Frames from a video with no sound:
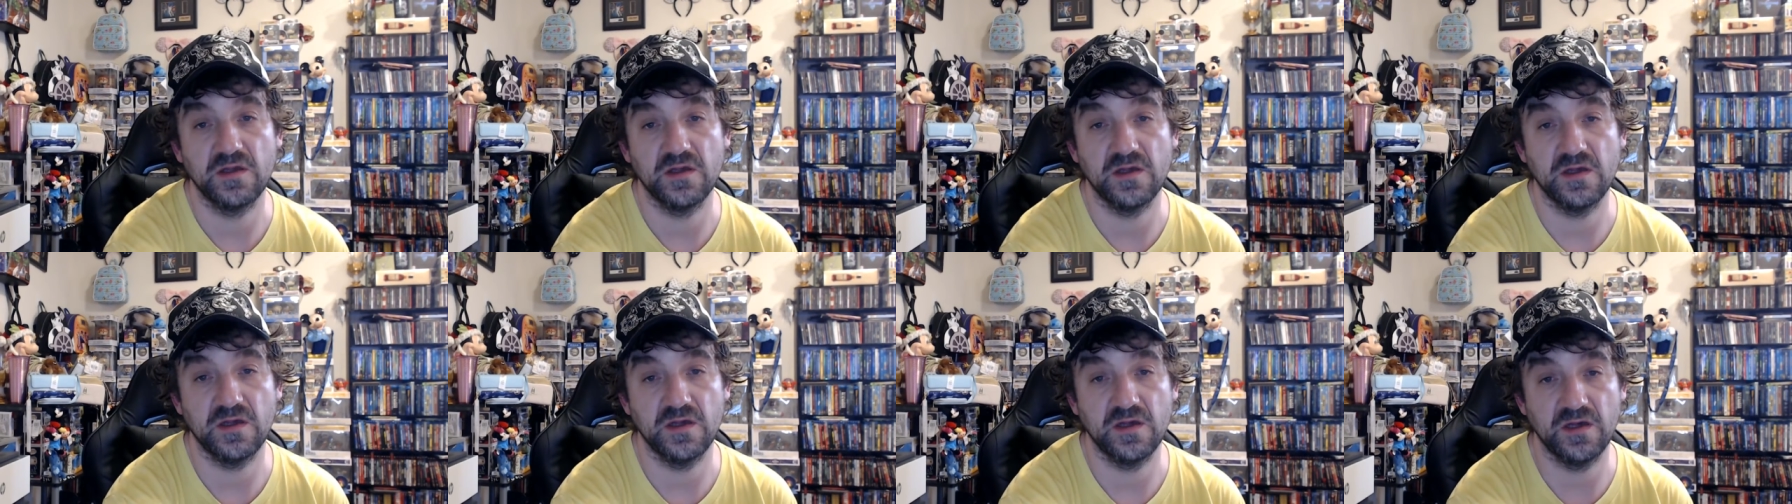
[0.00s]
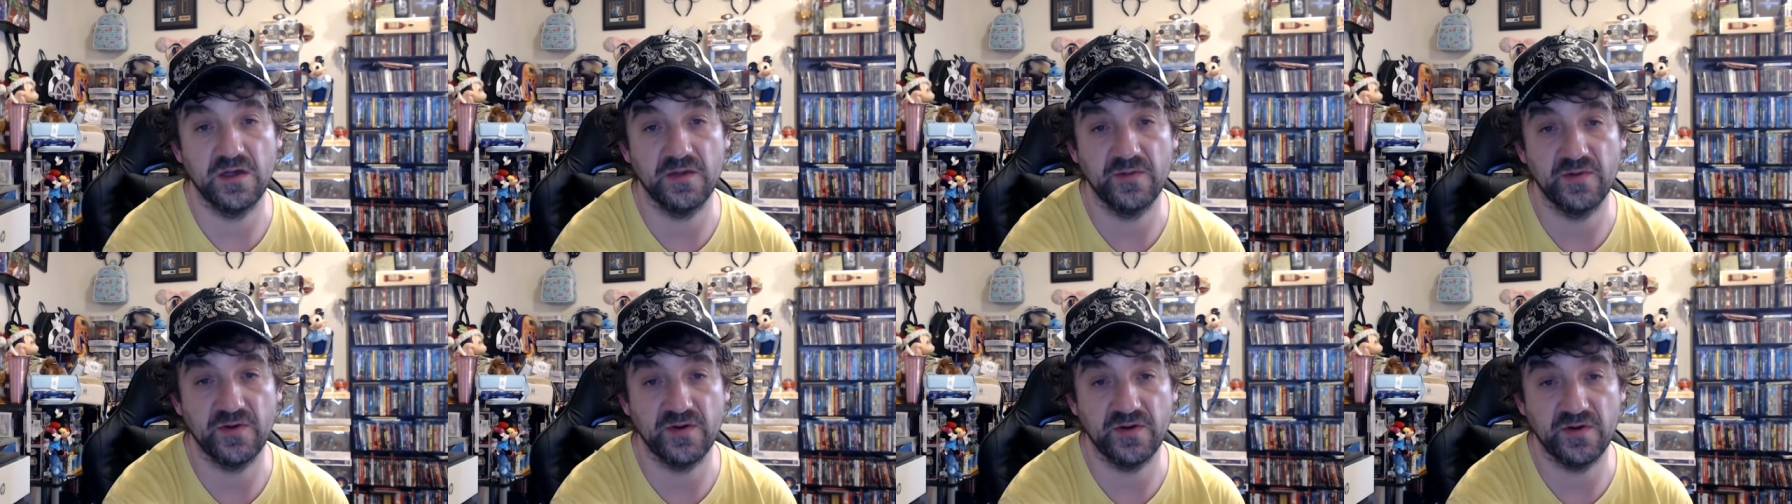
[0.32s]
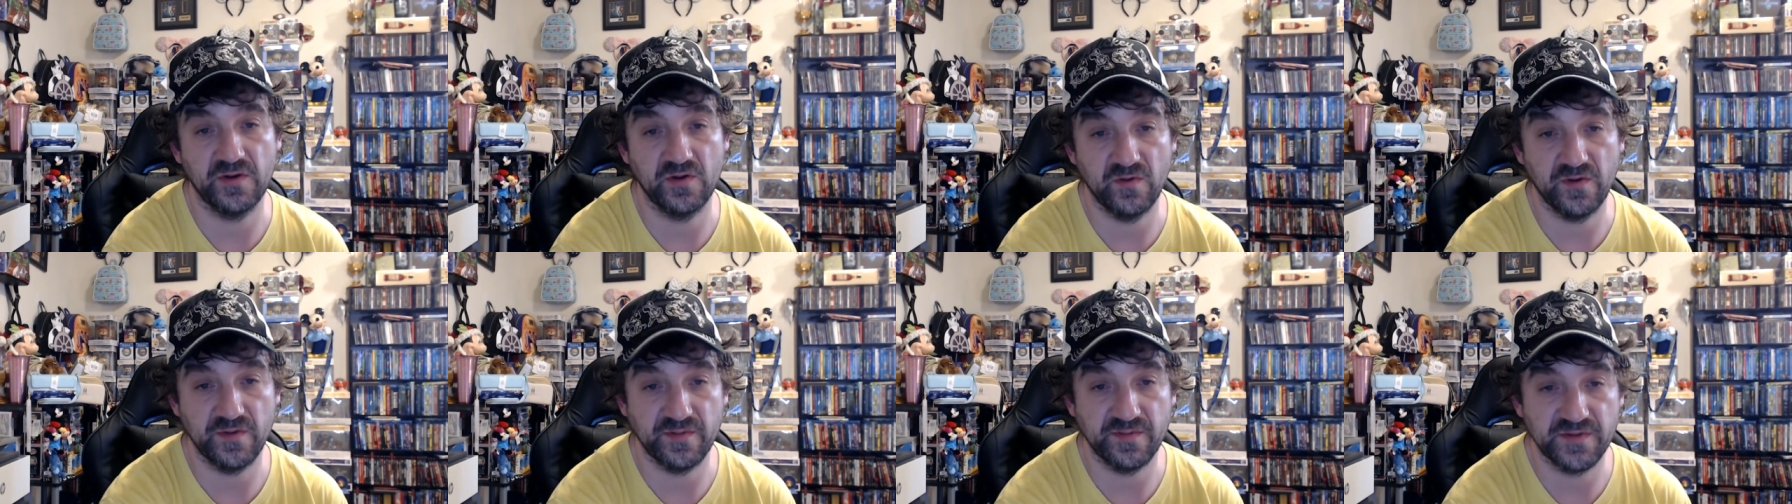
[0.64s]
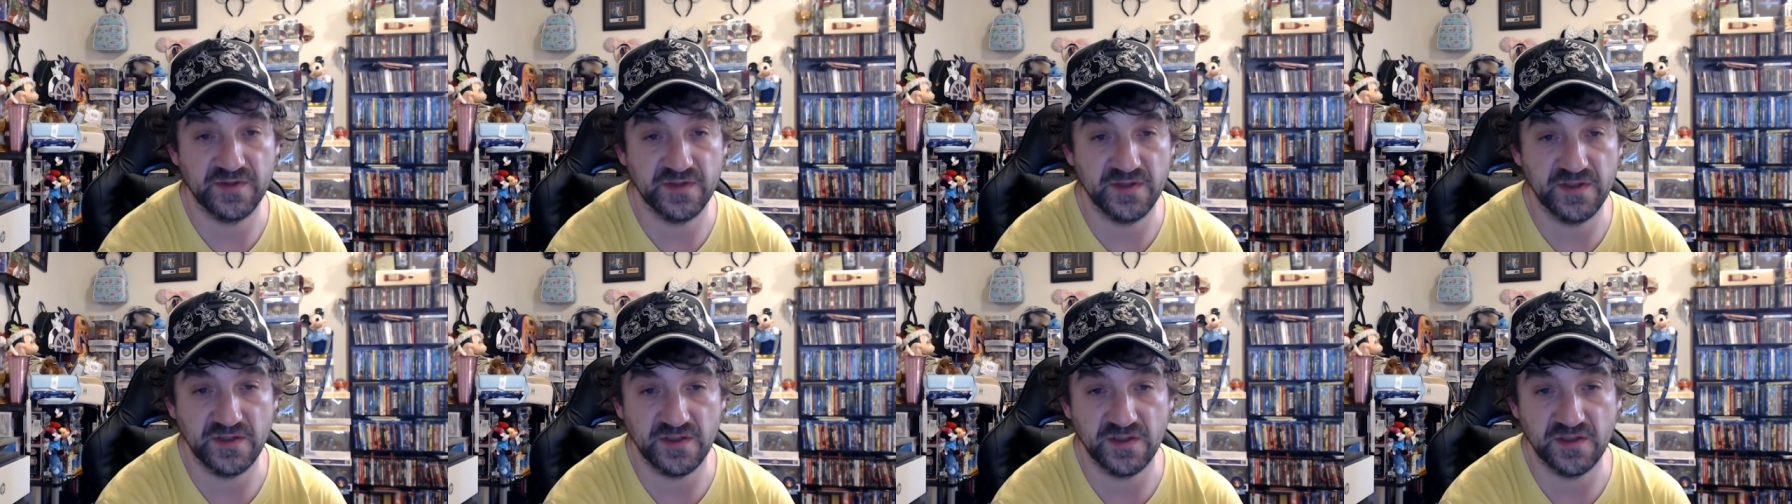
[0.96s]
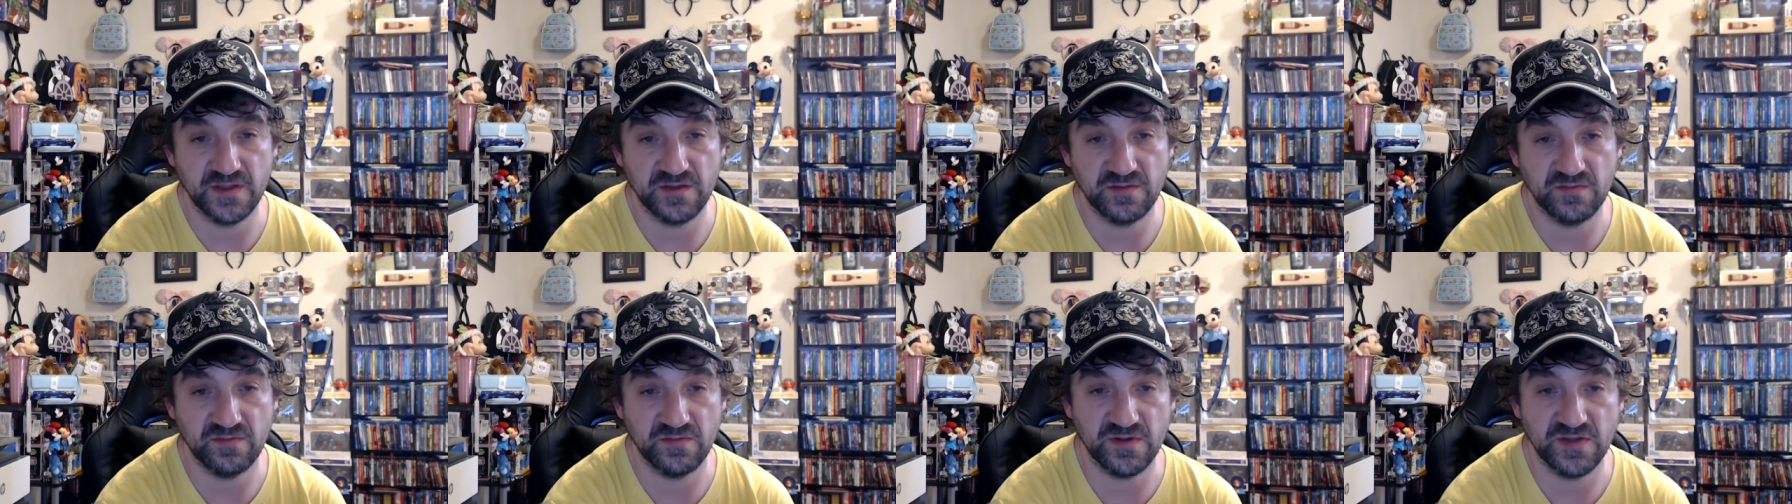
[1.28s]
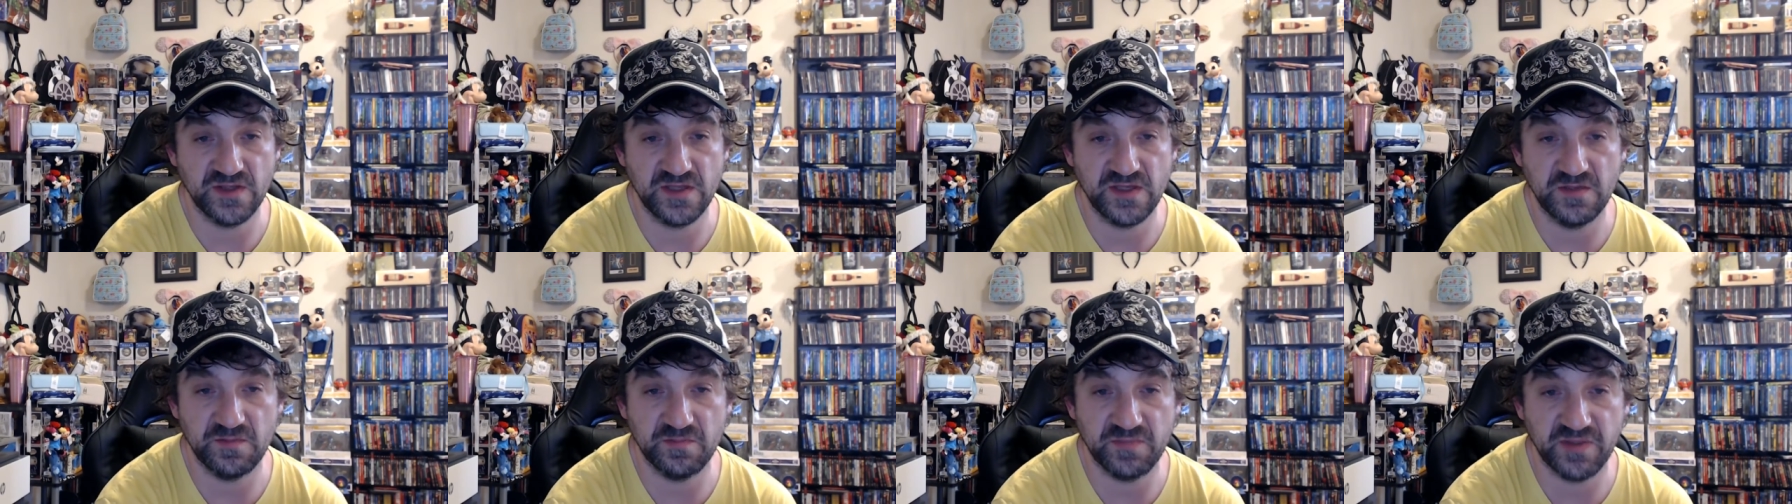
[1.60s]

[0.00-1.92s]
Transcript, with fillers: um, on their website. This was the